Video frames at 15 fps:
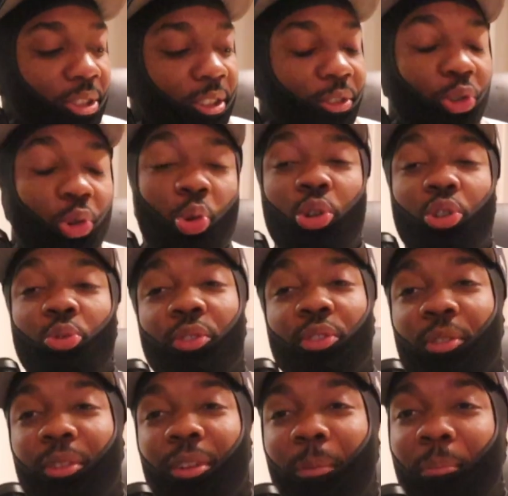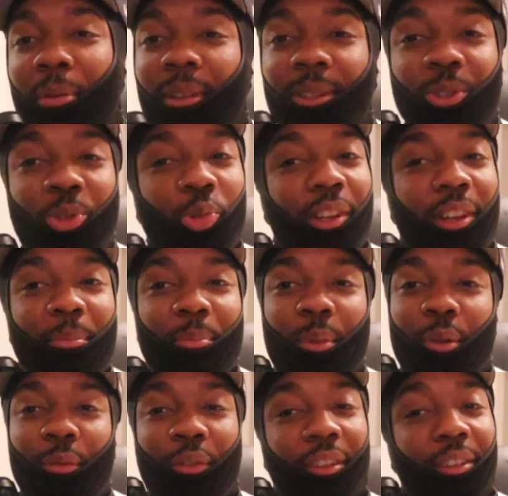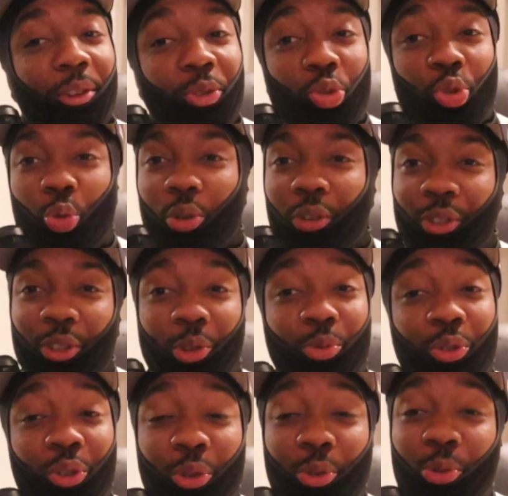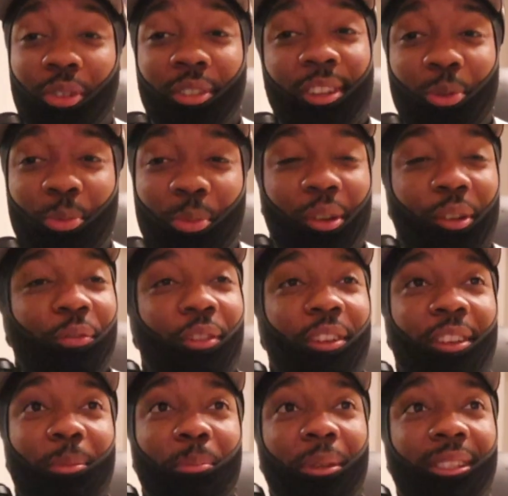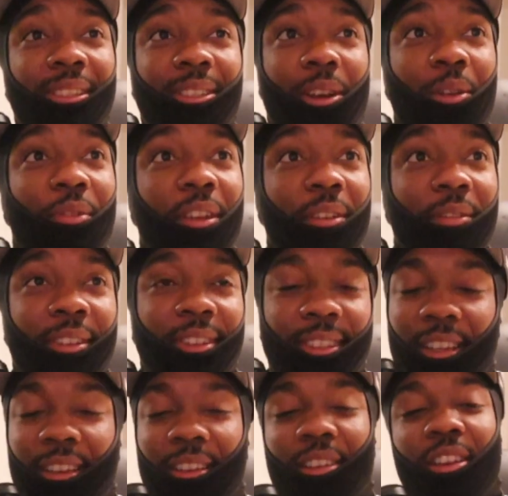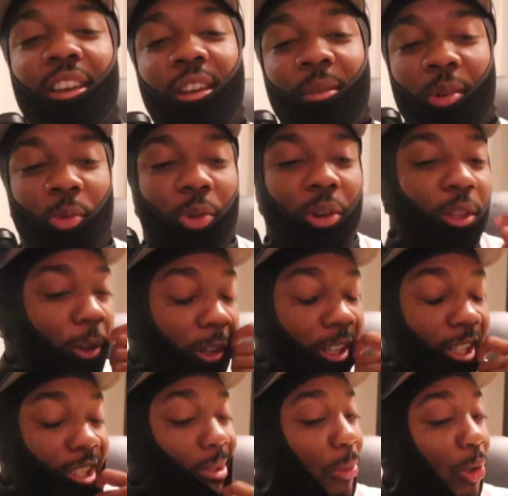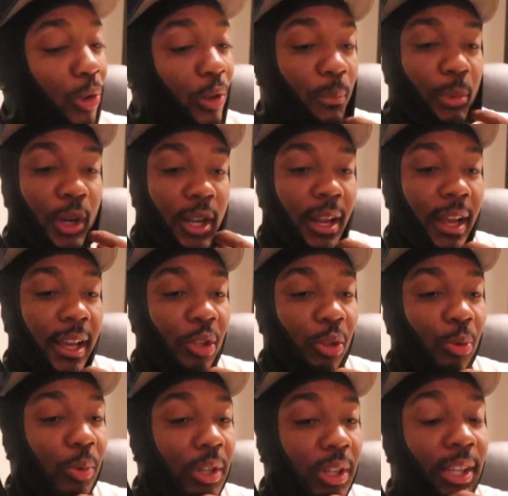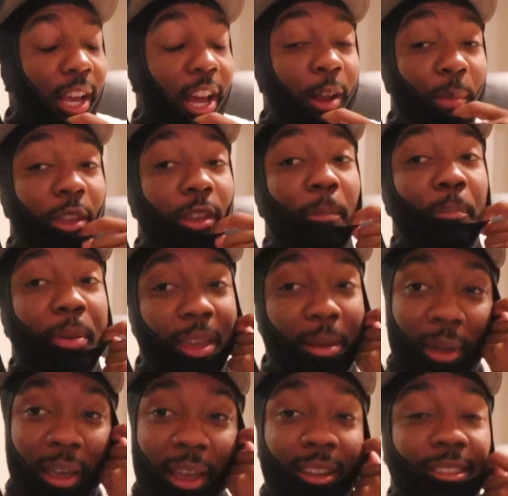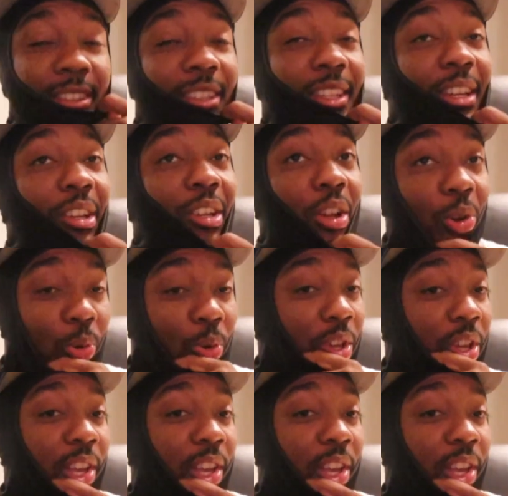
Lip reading: Of course, when you're on a pellet grill, that motherfucker gonna do what it's gonna do. It's gonna motherfucking be soft every time. And when you on that smoker, bro, like you really gotta be a pit master to know.